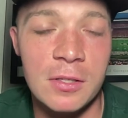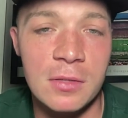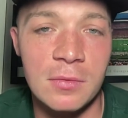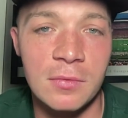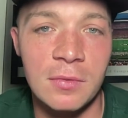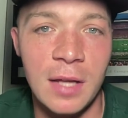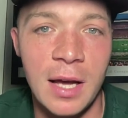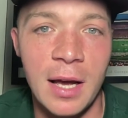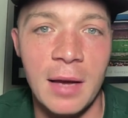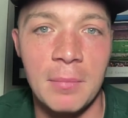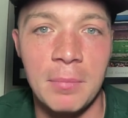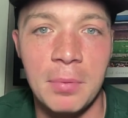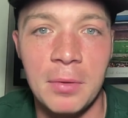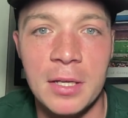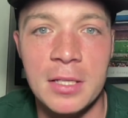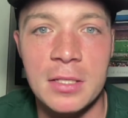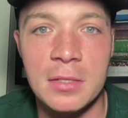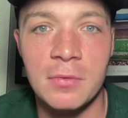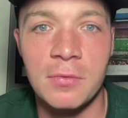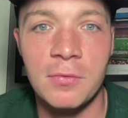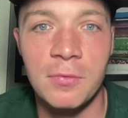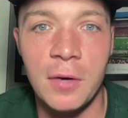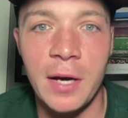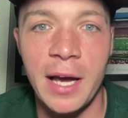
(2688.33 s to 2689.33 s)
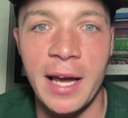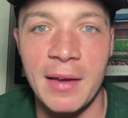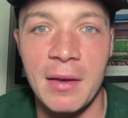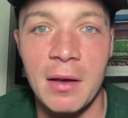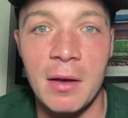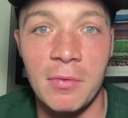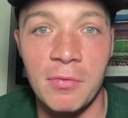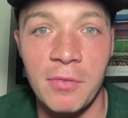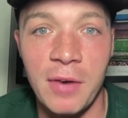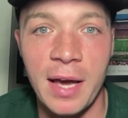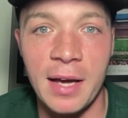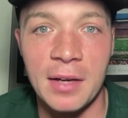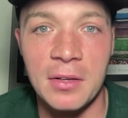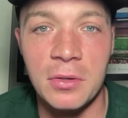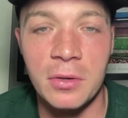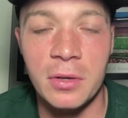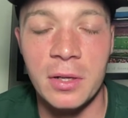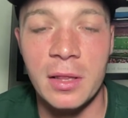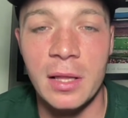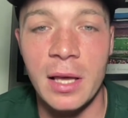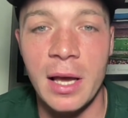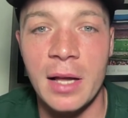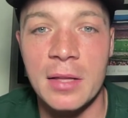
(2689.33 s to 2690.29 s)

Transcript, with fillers: line plays a, fi- a factor in that.